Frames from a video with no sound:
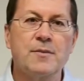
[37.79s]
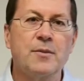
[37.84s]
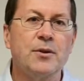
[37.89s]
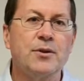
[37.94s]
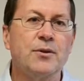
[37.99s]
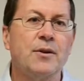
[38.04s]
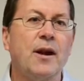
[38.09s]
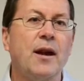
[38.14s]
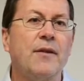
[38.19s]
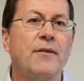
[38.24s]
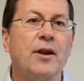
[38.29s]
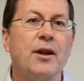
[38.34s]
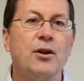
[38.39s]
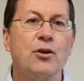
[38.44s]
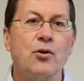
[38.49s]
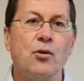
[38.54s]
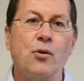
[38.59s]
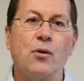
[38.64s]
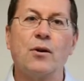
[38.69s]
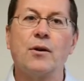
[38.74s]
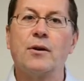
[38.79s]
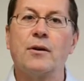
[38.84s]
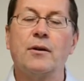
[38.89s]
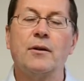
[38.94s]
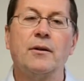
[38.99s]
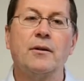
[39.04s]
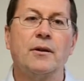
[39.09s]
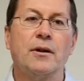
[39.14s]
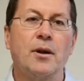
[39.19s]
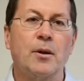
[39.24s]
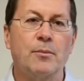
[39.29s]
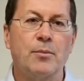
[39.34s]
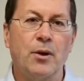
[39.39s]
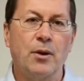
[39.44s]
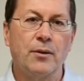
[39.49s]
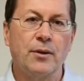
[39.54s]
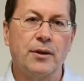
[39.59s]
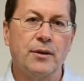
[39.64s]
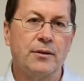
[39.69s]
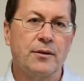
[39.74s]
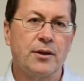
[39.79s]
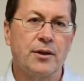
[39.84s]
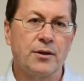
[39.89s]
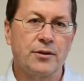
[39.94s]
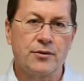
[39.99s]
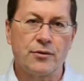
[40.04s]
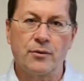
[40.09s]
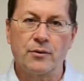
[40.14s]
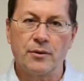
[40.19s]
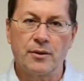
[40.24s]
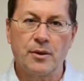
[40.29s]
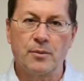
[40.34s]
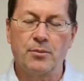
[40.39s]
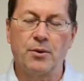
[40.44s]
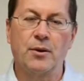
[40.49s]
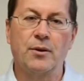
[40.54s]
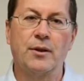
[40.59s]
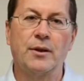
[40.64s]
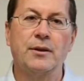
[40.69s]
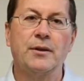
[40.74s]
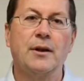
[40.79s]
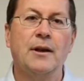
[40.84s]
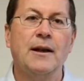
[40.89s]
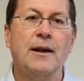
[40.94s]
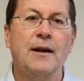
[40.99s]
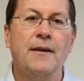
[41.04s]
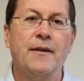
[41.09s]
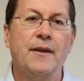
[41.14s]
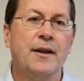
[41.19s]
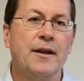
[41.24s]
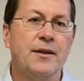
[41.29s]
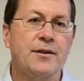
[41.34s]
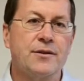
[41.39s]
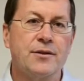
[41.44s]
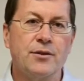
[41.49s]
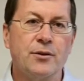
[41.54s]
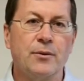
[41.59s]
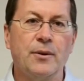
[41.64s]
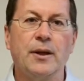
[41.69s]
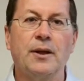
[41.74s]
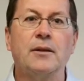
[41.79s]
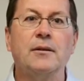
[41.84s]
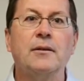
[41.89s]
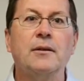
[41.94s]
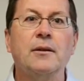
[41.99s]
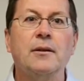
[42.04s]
but you have a core component, control component, that is doing